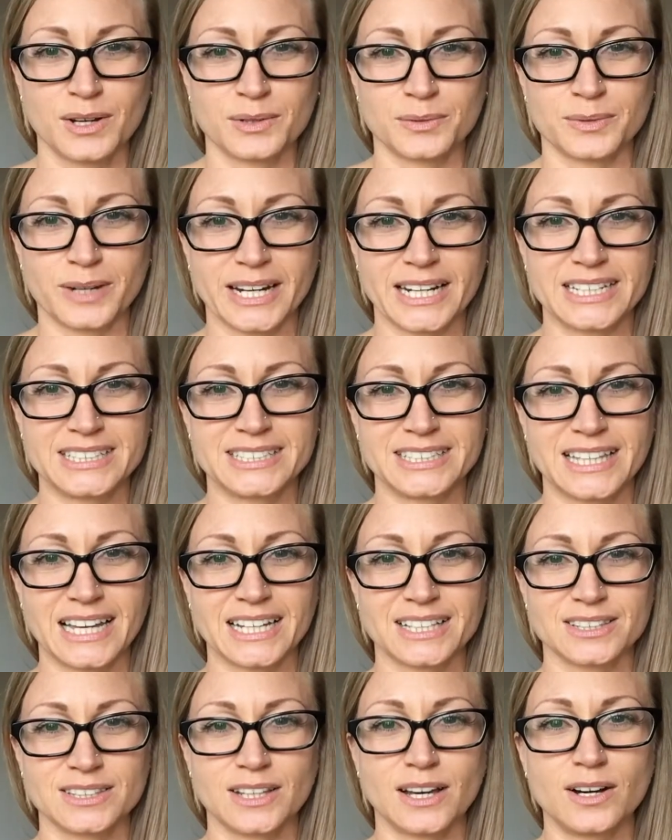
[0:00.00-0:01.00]
right
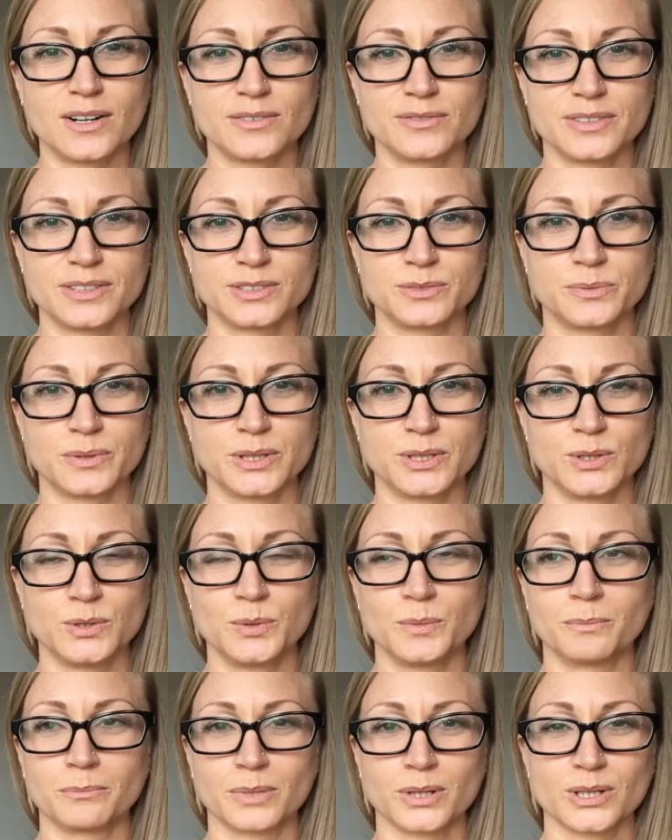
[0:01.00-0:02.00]
that love is when
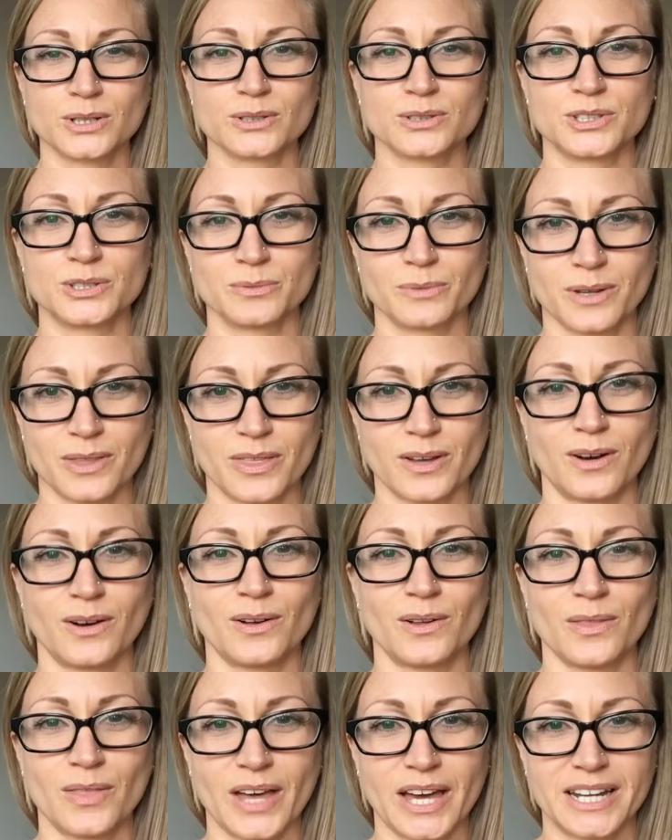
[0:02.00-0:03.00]
you merge with
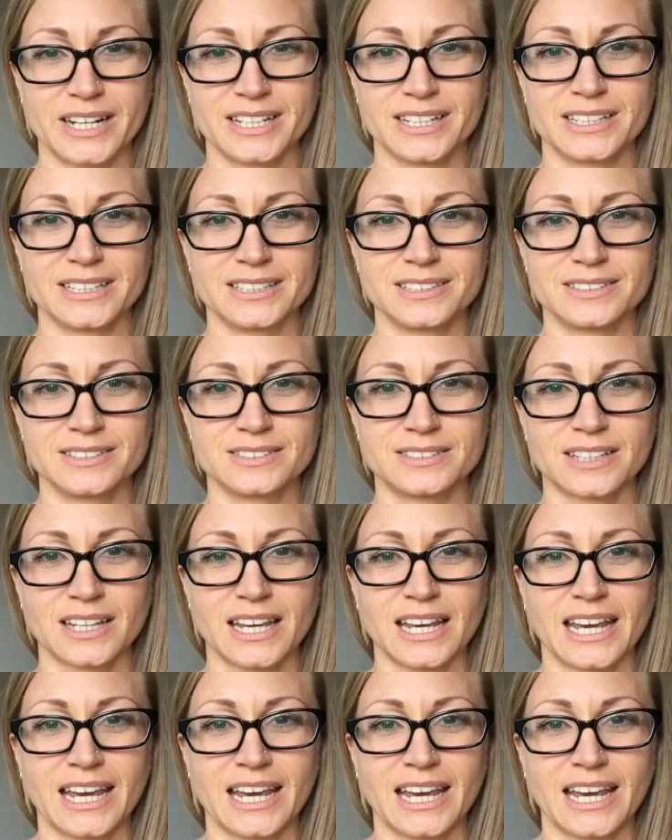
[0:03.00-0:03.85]
all that is